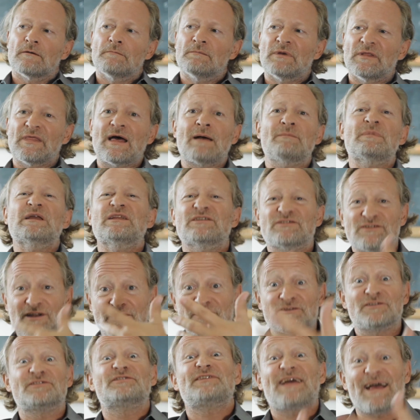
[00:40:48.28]
But that means an
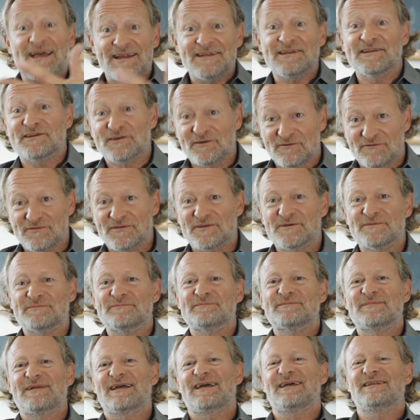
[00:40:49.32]
understanding of them
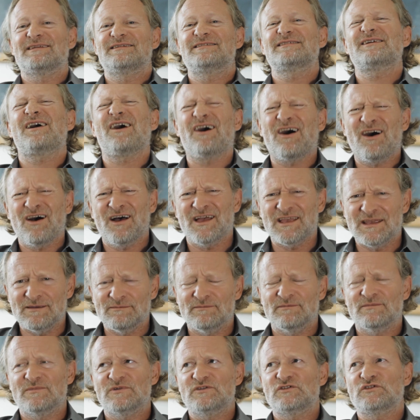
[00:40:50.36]
and
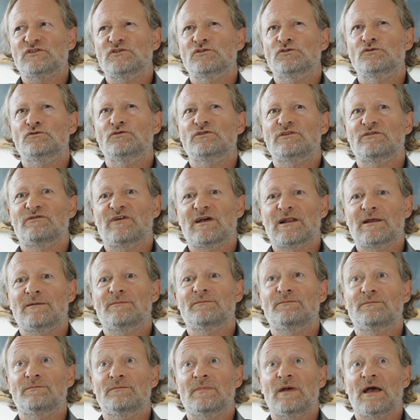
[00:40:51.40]
time to
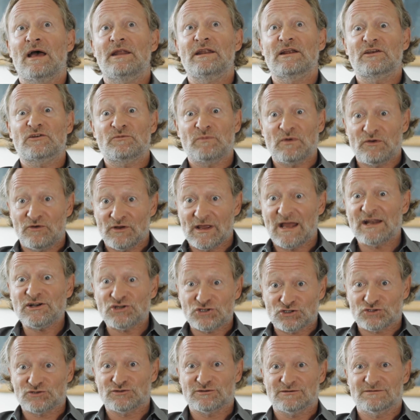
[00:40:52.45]
develop an
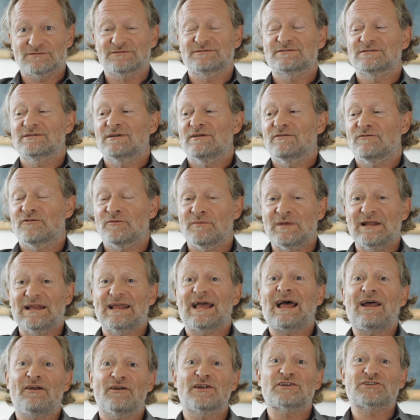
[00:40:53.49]
experiential
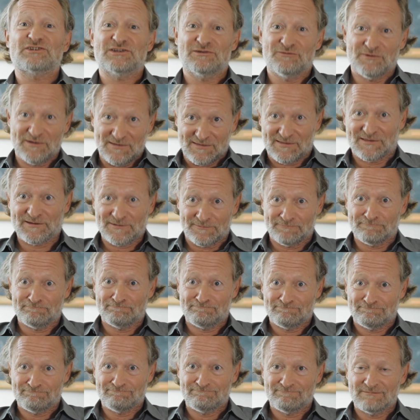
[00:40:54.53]
familiarity with them.
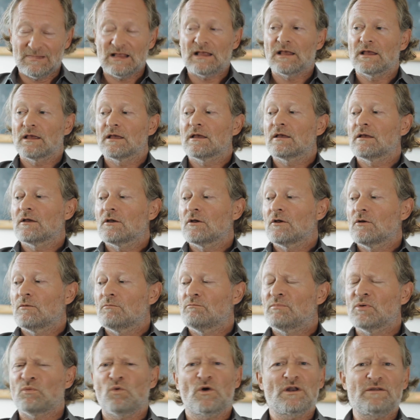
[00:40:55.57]

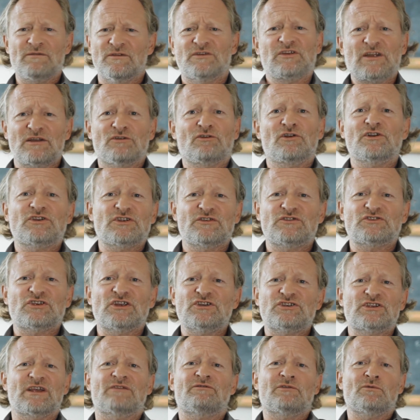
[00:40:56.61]
But what if the technology is
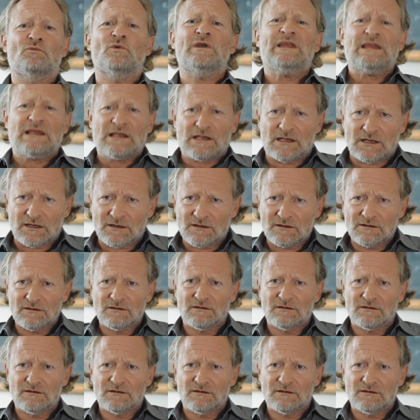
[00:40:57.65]
changing every week?